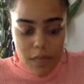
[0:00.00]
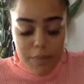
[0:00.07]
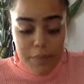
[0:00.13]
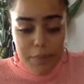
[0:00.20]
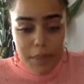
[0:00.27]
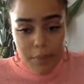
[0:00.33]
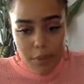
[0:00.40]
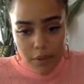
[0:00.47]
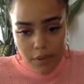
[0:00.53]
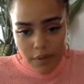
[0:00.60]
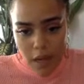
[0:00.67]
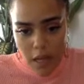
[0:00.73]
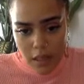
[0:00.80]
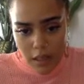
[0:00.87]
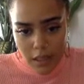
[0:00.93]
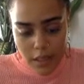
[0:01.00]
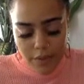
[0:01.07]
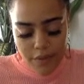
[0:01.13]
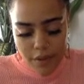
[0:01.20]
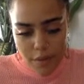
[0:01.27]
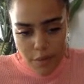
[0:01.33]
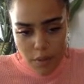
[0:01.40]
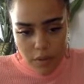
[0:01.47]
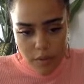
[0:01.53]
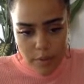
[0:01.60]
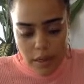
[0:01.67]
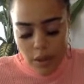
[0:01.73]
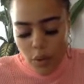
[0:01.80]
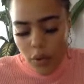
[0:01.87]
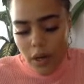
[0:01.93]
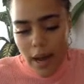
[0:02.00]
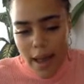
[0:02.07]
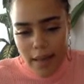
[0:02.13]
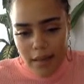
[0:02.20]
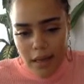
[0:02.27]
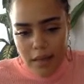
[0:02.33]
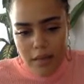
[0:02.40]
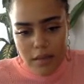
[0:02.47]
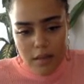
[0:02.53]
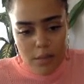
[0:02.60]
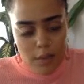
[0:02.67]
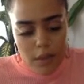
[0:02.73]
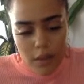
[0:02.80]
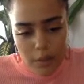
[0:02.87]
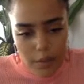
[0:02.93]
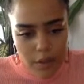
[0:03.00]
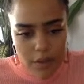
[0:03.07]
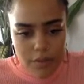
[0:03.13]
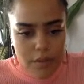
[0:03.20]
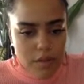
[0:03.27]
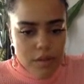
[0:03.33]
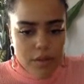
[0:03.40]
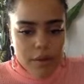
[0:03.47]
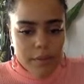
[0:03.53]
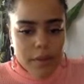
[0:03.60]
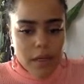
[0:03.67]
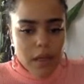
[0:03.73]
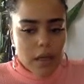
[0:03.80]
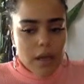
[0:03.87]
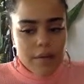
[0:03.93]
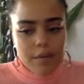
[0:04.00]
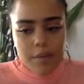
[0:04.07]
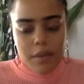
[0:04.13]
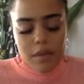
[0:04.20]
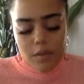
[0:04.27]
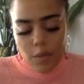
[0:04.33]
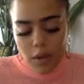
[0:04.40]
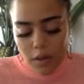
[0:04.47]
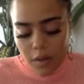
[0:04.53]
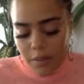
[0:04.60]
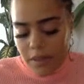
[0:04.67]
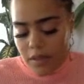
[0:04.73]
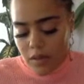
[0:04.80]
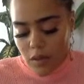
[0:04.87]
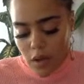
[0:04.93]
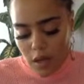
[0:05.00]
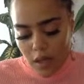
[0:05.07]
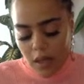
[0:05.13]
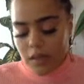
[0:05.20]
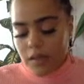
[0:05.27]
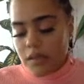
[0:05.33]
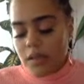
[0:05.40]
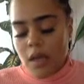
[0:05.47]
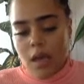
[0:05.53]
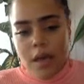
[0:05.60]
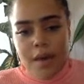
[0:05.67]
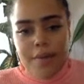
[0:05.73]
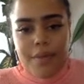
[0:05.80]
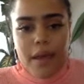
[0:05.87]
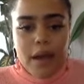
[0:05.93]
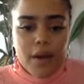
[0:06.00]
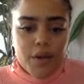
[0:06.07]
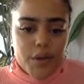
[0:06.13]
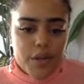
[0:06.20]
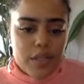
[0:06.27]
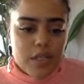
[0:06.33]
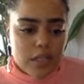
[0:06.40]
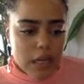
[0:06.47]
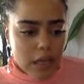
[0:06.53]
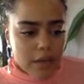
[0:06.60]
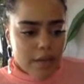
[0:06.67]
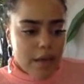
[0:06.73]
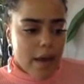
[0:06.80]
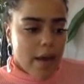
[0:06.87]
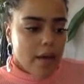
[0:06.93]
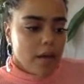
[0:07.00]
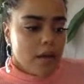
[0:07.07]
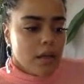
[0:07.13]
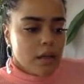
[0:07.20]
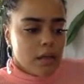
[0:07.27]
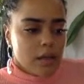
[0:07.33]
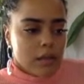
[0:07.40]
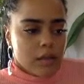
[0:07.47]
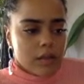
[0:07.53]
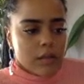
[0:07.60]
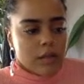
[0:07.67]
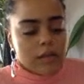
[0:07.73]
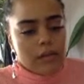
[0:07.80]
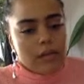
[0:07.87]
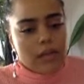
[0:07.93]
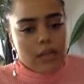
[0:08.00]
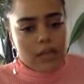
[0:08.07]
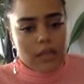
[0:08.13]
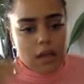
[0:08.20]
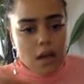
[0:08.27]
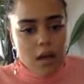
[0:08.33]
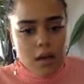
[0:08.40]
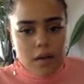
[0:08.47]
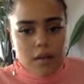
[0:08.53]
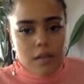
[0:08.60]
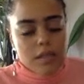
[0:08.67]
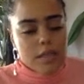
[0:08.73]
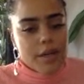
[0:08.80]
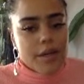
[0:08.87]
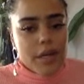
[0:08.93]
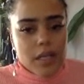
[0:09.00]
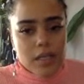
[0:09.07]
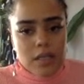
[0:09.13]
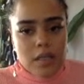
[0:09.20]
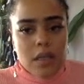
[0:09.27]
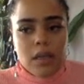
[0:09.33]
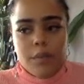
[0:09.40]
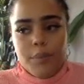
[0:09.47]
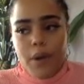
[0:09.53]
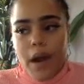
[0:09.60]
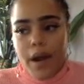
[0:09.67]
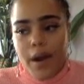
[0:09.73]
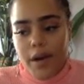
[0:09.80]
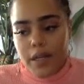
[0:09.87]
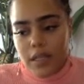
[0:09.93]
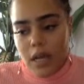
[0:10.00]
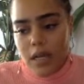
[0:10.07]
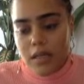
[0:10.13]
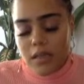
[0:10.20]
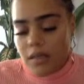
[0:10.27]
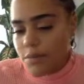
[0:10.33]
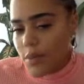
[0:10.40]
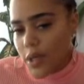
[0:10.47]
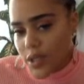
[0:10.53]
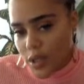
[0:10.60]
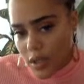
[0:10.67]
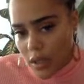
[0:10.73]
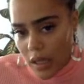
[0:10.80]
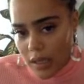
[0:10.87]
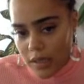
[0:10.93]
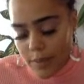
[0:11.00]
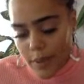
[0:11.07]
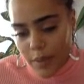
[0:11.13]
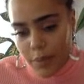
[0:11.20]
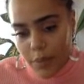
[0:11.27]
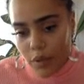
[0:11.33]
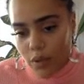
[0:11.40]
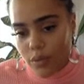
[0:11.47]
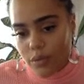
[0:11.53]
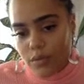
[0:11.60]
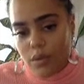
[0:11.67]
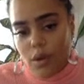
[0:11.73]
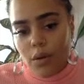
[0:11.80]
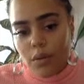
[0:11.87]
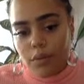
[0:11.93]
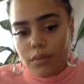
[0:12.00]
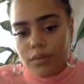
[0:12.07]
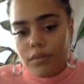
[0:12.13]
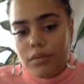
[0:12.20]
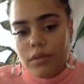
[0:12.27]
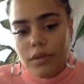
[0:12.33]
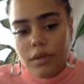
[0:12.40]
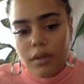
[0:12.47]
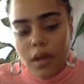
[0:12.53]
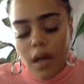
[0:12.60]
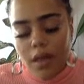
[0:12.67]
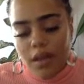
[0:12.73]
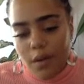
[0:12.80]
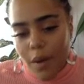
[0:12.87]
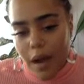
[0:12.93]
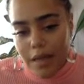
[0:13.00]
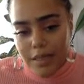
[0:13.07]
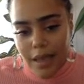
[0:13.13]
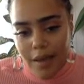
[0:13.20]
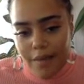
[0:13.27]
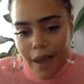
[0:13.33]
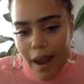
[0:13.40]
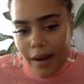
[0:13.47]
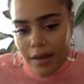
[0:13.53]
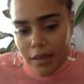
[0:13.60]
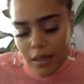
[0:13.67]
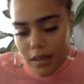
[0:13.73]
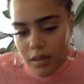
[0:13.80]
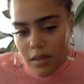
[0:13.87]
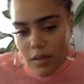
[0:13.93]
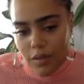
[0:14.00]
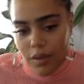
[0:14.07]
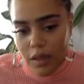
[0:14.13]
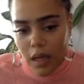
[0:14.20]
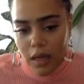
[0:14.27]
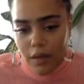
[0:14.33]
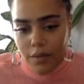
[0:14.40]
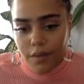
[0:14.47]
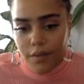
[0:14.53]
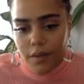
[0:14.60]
people of color for the most part, or allies as well. We don't discriminate. Everybody's welcome as long as they understand that this series prioritizes marginalized people who don't otherwise have access to a lot of